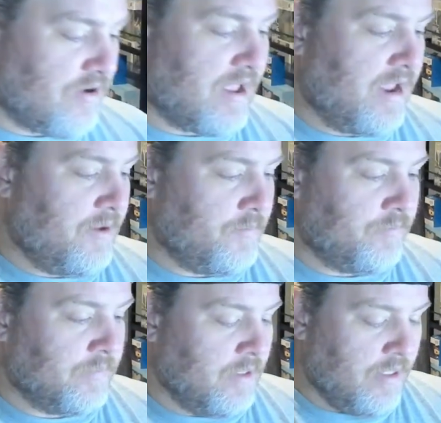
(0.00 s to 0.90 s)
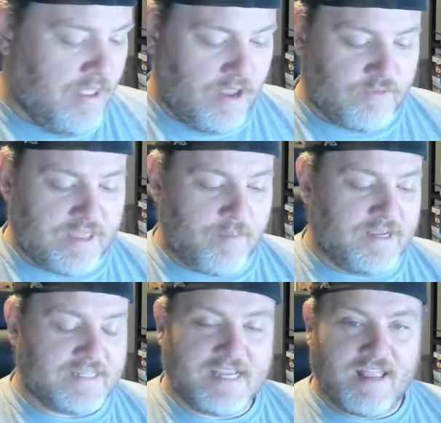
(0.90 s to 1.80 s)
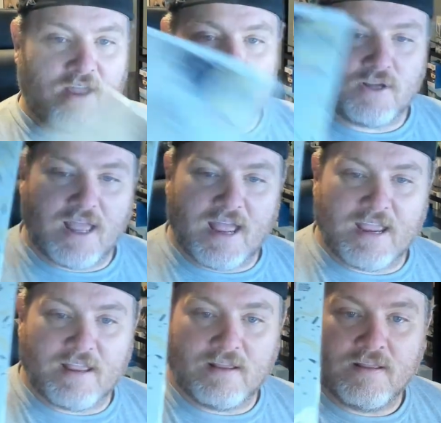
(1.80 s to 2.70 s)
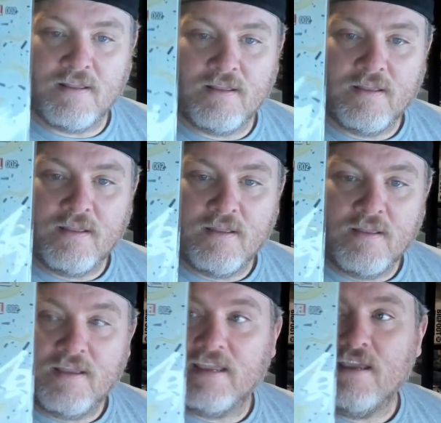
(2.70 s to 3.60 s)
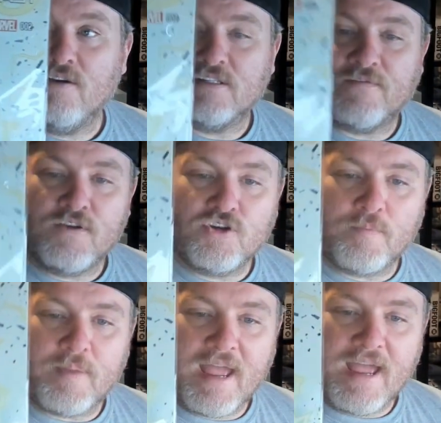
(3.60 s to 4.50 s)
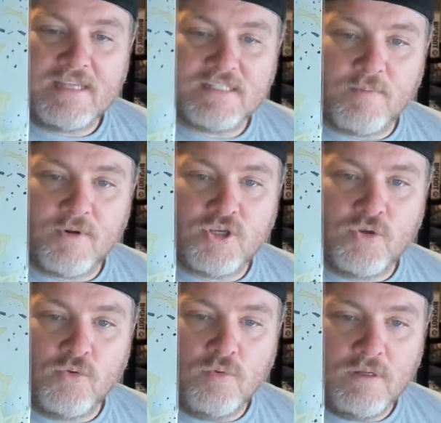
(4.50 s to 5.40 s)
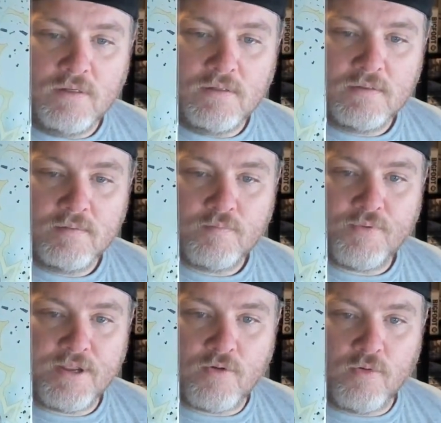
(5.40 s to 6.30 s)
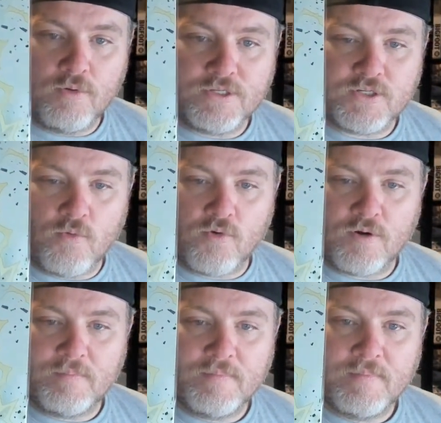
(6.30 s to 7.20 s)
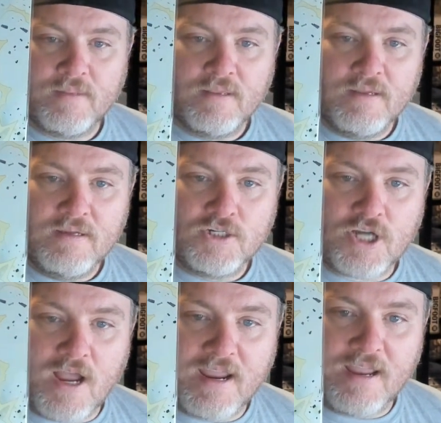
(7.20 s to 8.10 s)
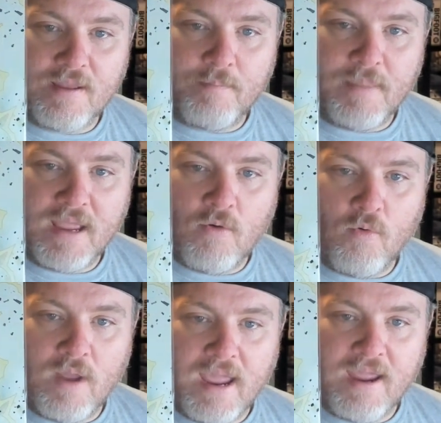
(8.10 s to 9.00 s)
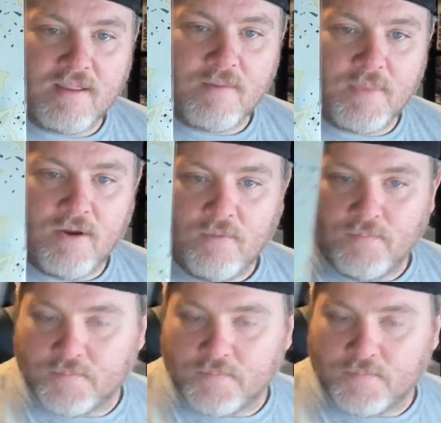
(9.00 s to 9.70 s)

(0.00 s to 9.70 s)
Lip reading: And with that being said, I also got Years of Future Past #2. Pretty cool Storm. Shocking up big old hand up there.